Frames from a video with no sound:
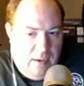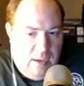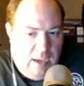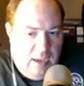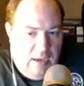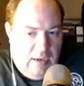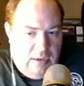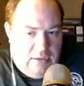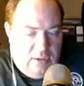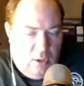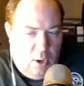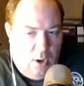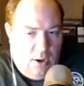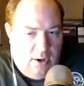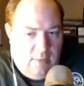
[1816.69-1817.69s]
he doesn't
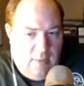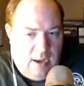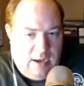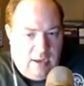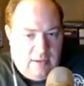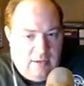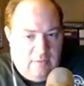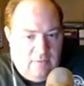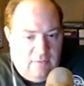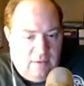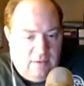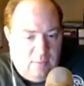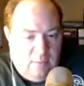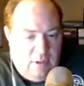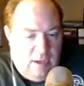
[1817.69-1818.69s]
automatically
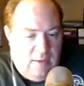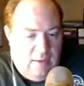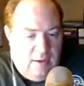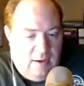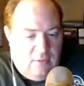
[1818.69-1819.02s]
fit the plan that